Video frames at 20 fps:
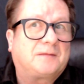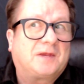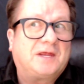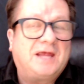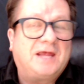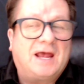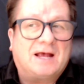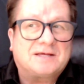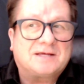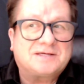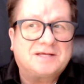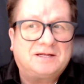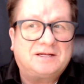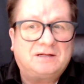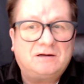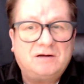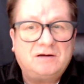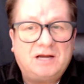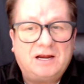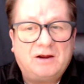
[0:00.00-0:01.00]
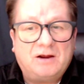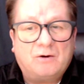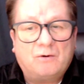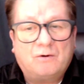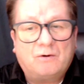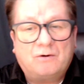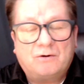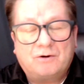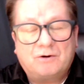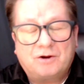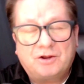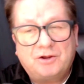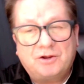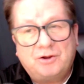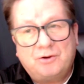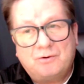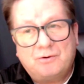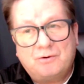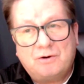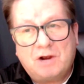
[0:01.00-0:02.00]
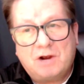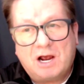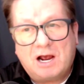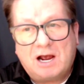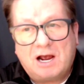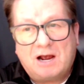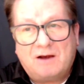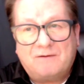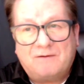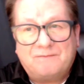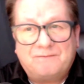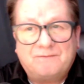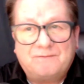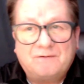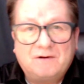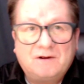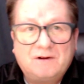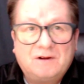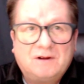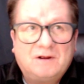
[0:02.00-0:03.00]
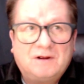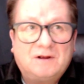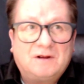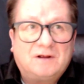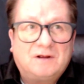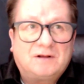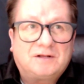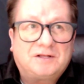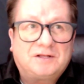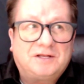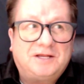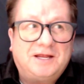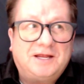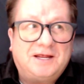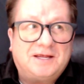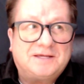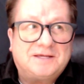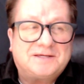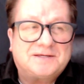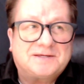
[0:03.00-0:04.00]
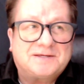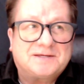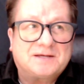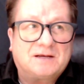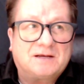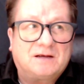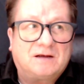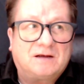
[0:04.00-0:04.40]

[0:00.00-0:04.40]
yeah, suddenly, or you have this